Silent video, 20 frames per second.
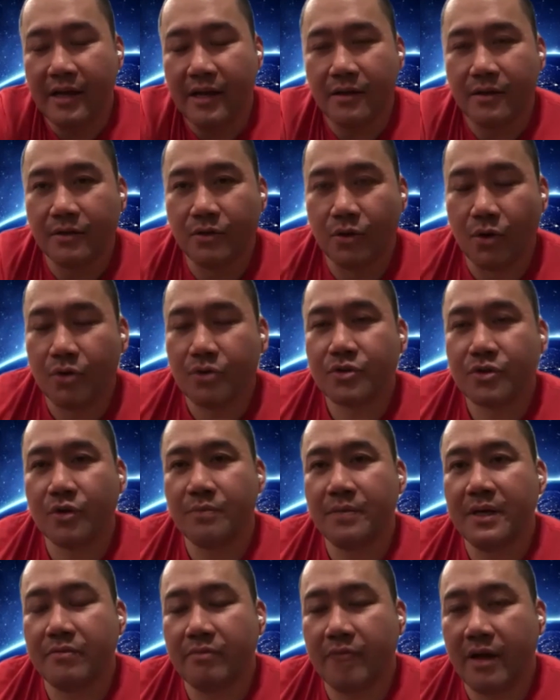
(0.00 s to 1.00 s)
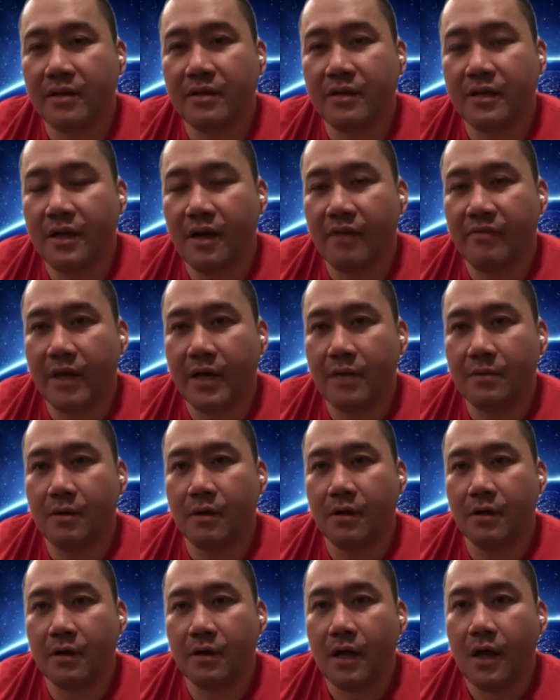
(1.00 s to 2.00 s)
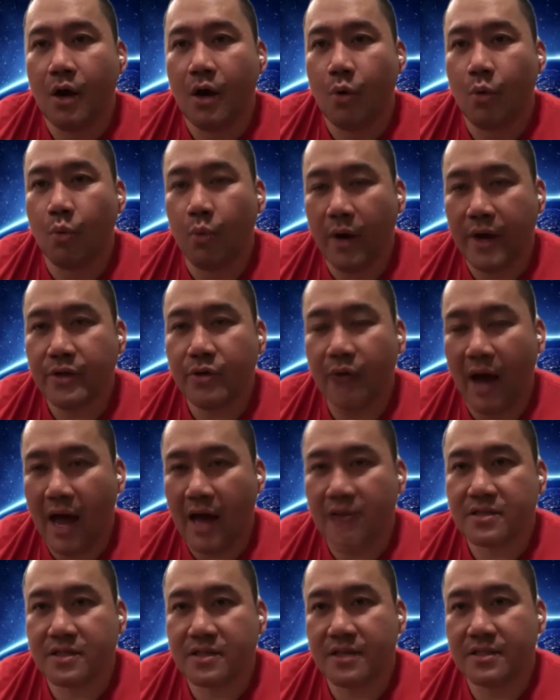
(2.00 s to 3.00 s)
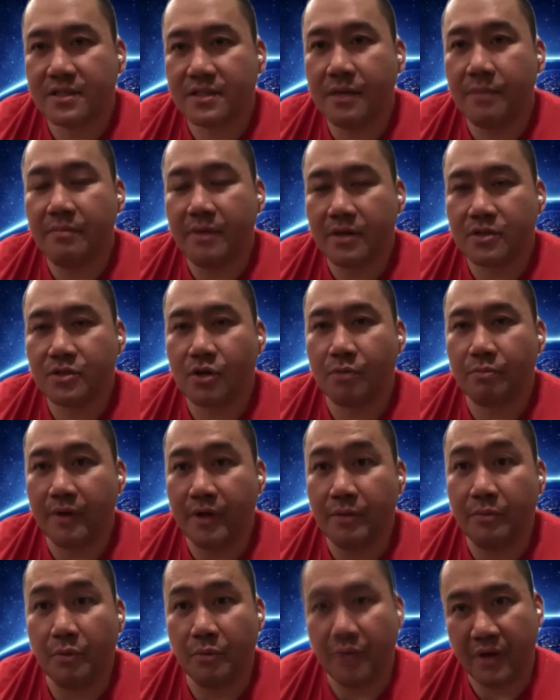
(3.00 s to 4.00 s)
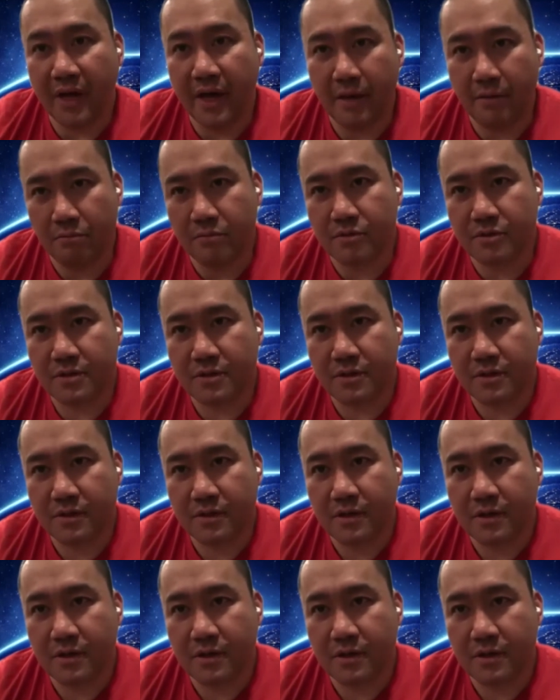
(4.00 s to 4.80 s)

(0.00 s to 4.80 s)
Those could be readily available when you access the Mixer Premium games.